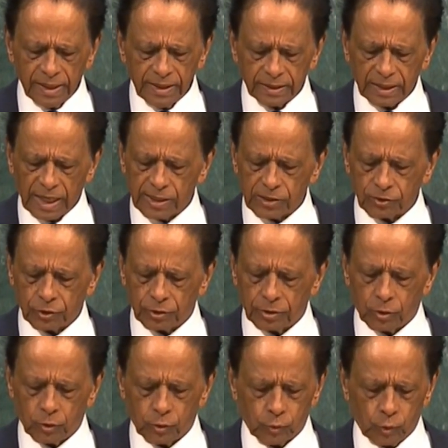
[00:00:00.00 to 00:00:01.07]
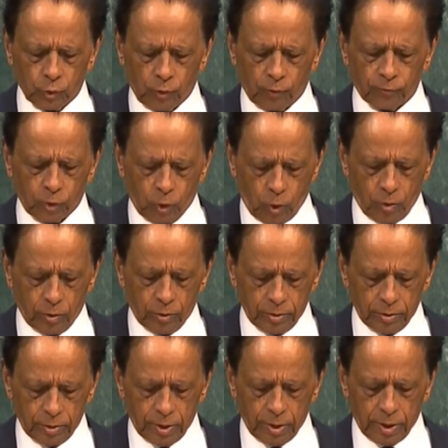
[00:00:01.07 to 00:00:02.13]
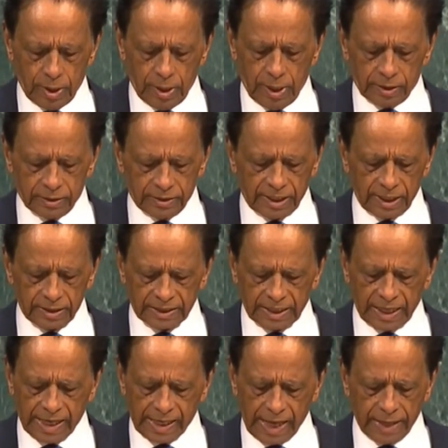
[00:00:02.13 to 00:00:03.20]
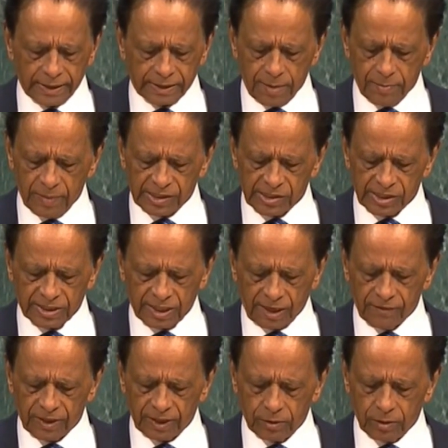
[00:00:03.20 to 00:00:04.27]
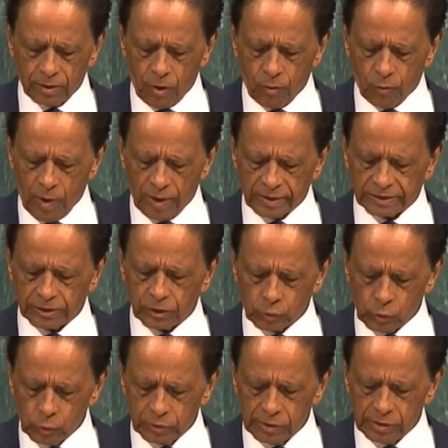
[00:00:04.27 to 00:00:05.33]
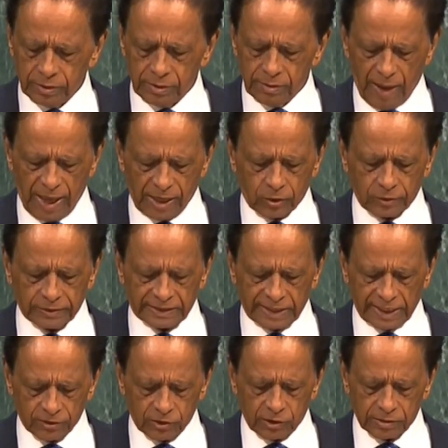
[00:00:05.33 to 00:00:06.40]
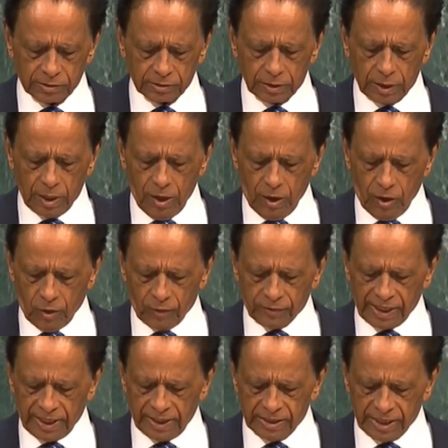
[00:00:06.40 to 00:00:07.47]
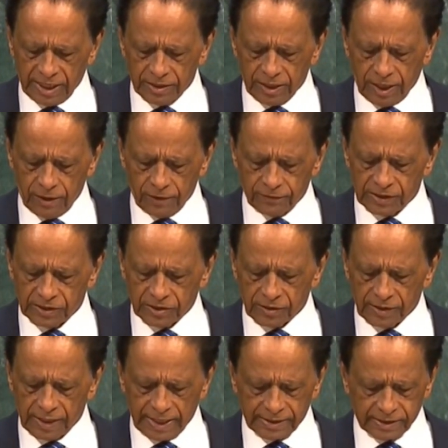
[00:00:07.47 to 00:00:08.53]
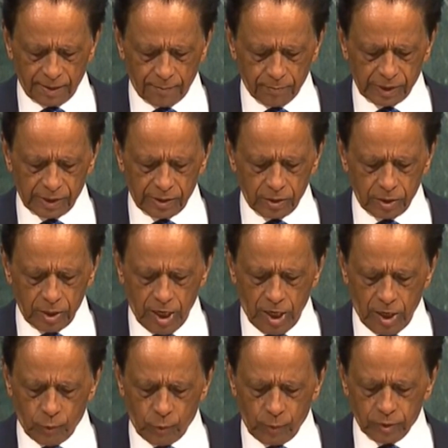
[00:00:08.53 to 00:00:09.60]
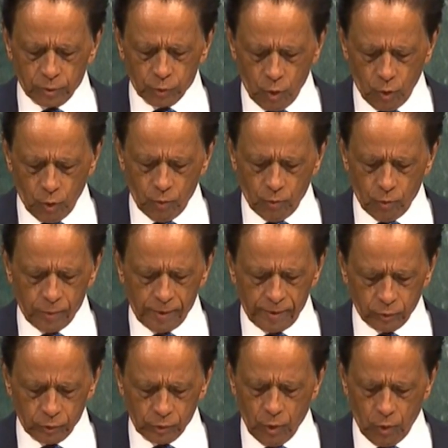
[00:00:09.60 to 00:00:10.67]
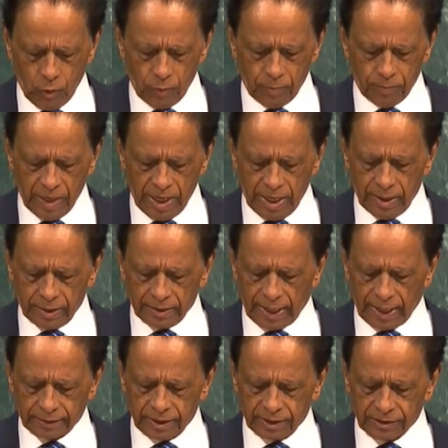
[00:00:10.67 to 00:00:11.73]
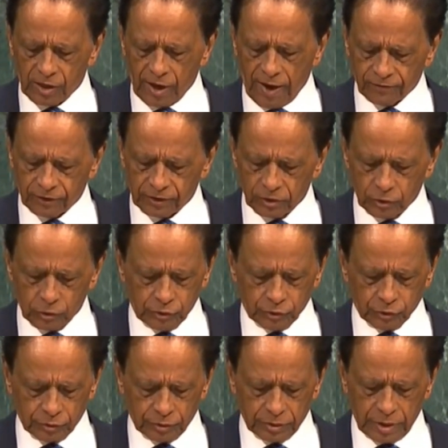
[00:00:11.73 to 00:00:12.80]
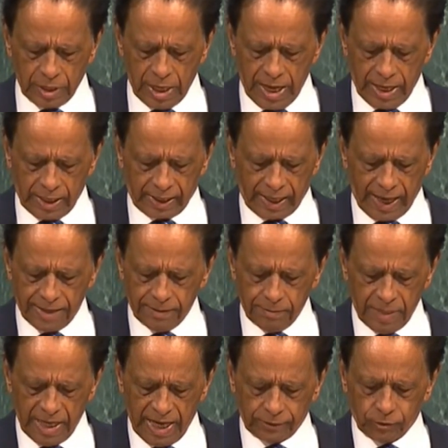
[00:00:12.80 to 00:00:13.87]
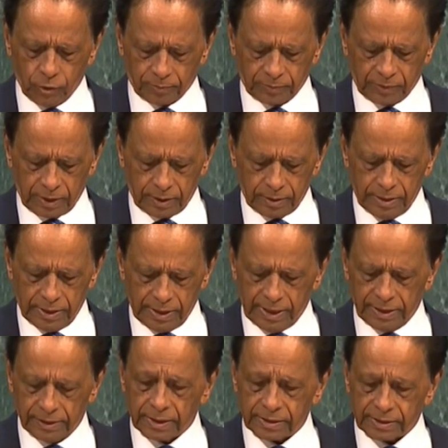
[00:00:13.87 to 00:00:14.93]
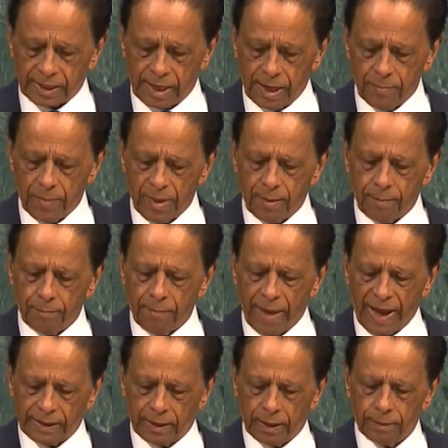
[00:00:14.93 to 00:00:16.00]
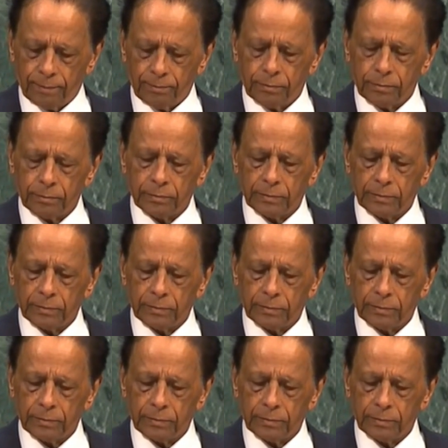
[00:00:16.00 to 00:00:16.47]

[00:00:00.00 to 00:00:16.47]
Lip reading: and the international rule of law. Just like item 87 was included by consensus on the agenda of the General Assembly, we would hope that the draft resolution can be adopted in the same manner.